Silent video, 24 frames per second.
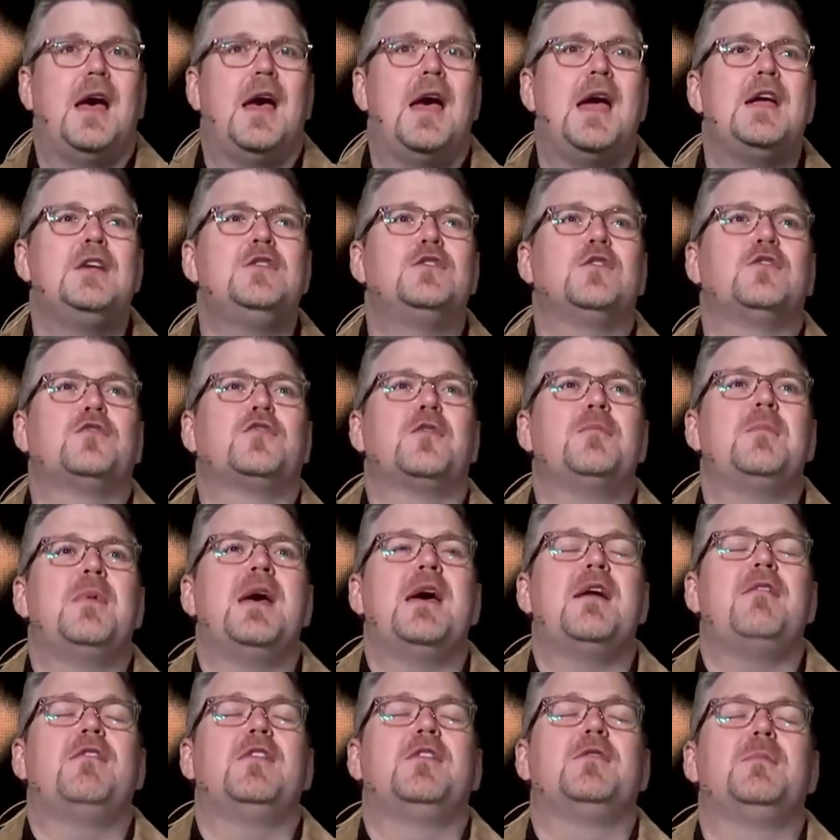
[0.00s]
Angels from
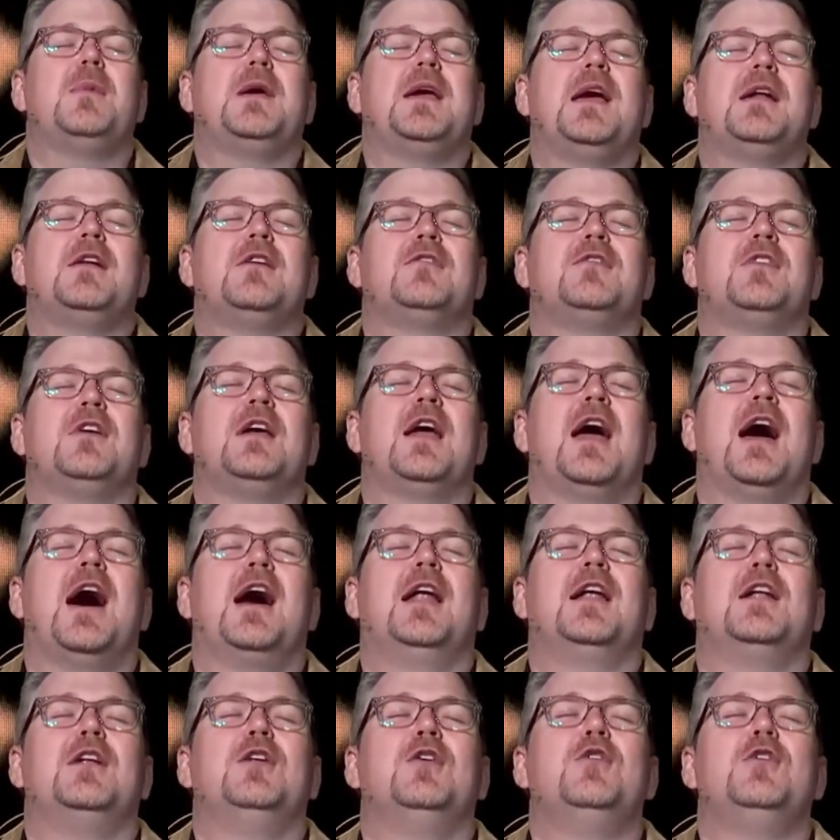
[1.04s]
heaven began to sing
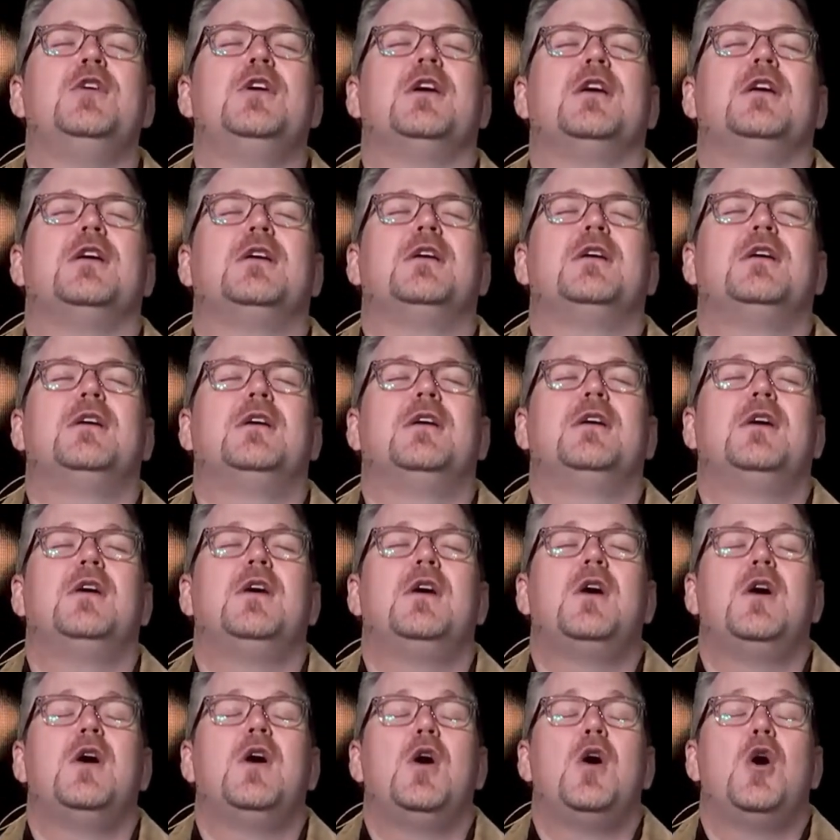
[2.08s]
hallelujah
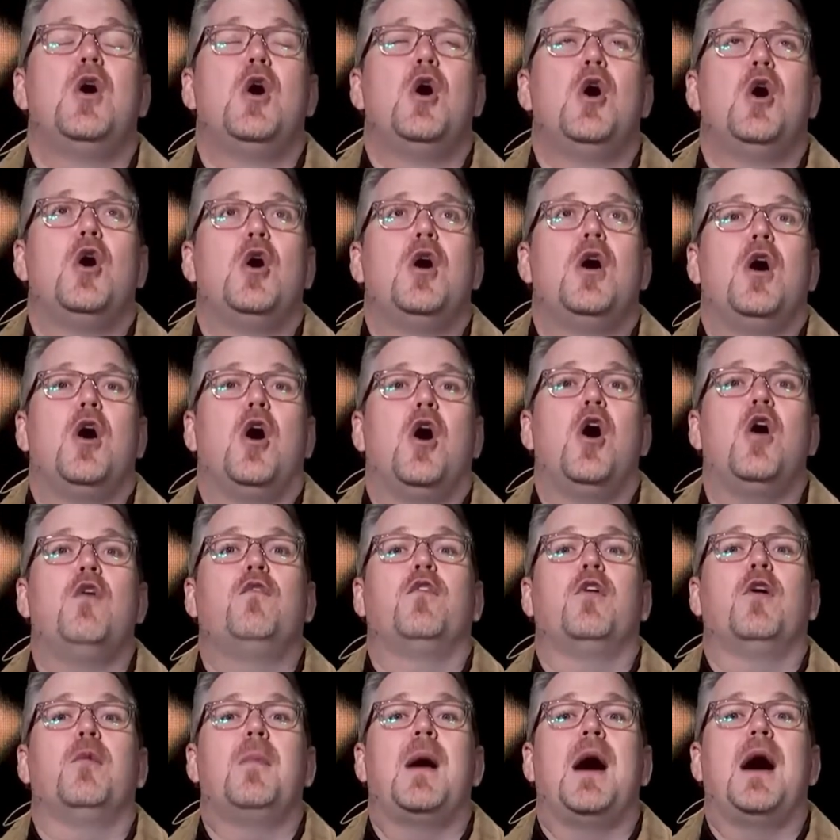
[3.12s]

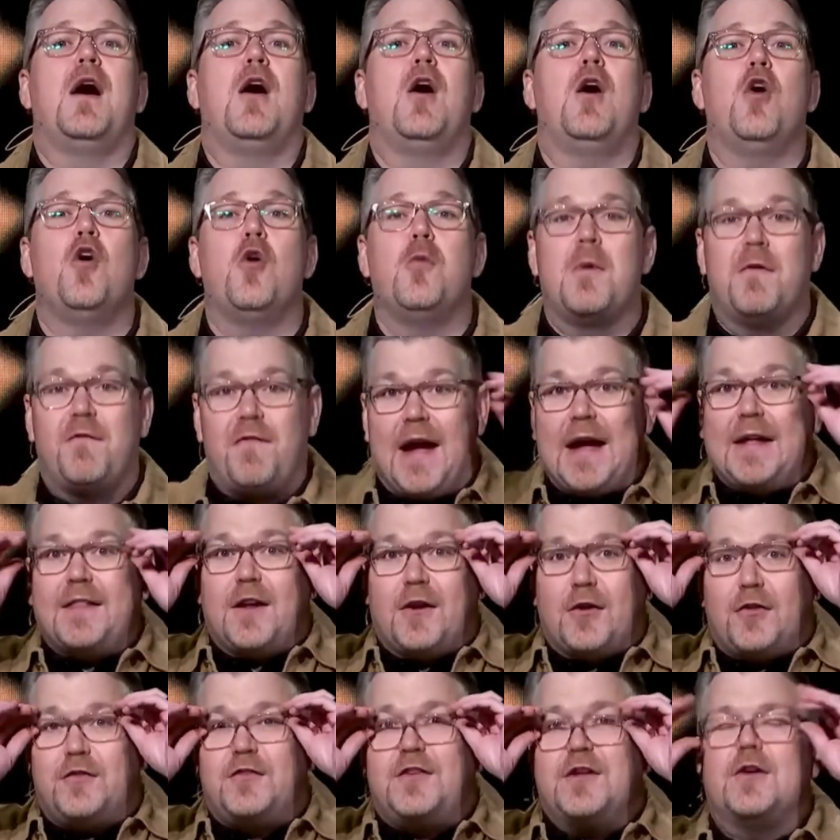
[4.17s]
over my home. In fact,
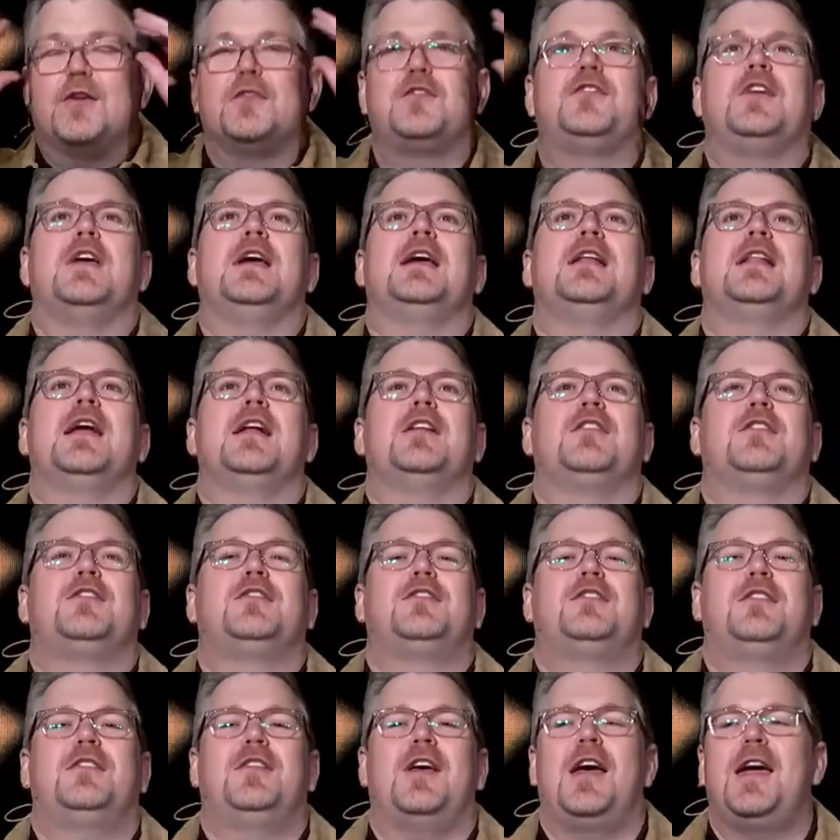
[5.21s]
they're still singing that
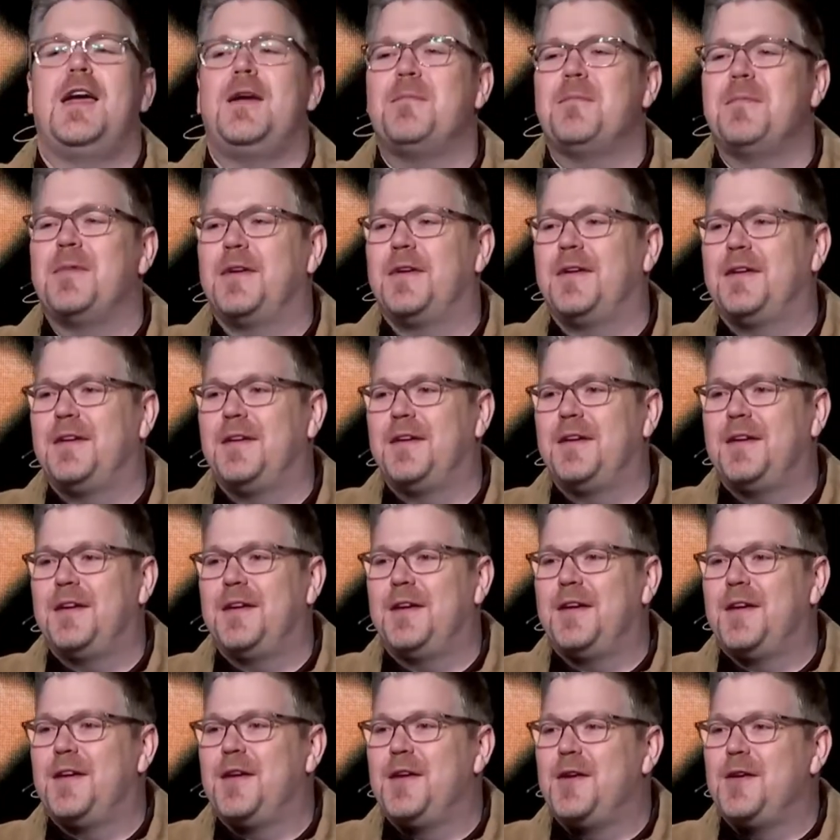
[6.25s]
same
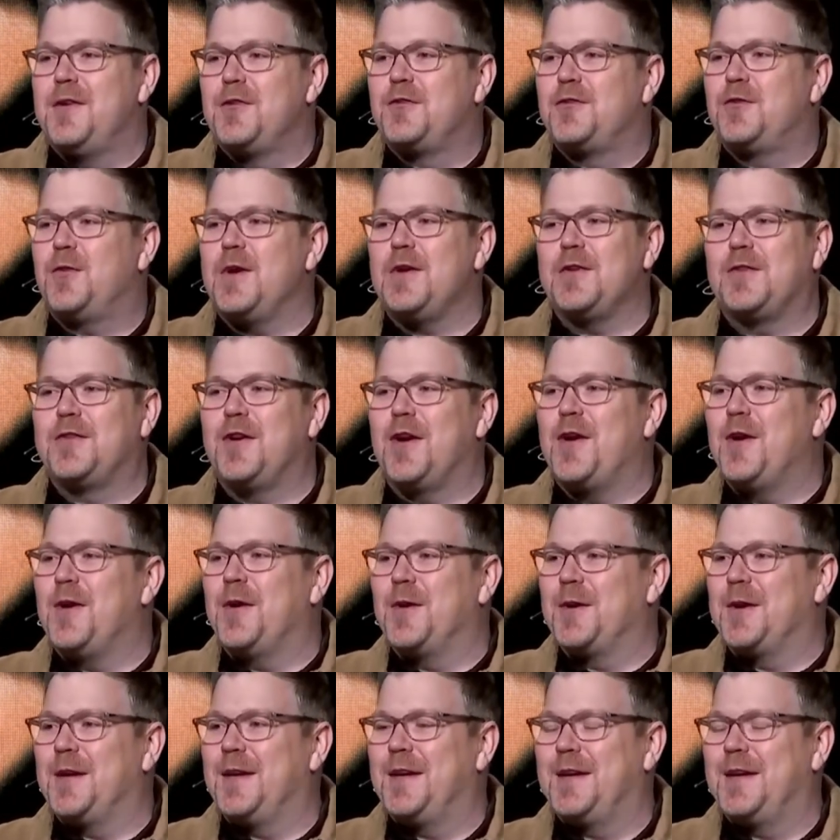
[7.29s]
sweet song.